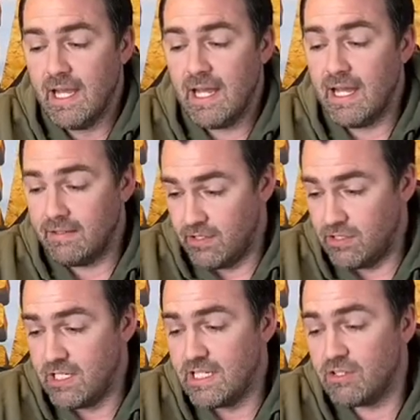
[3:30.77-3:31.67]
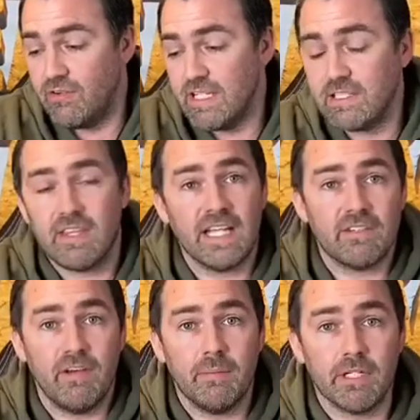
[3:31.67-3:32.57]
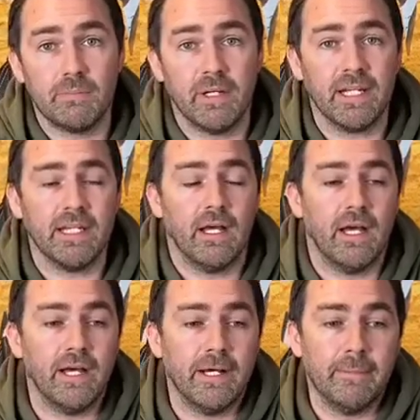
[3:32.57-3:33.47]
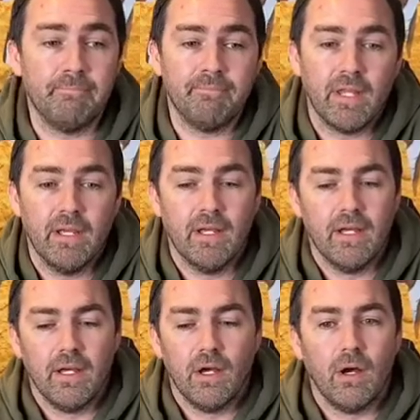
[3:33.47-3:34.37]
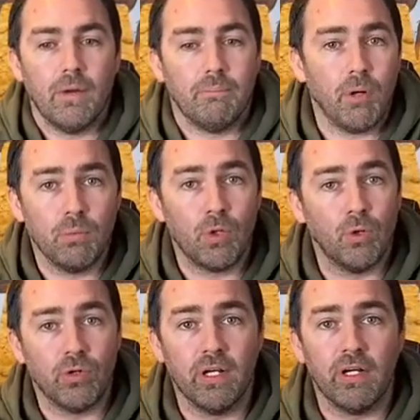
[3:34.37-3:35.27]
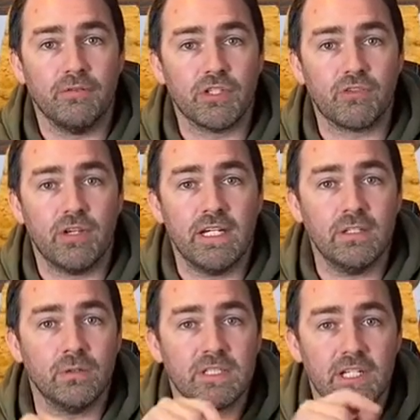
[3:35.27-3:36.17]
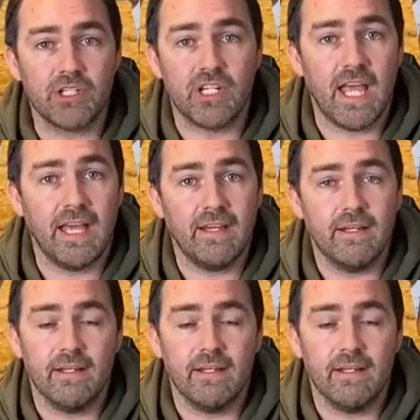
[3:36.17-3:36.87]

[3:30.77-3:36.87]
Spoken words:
And cheers, Chris. Thanks very much, buddy. Bottom corner of the screen, you'll see a share.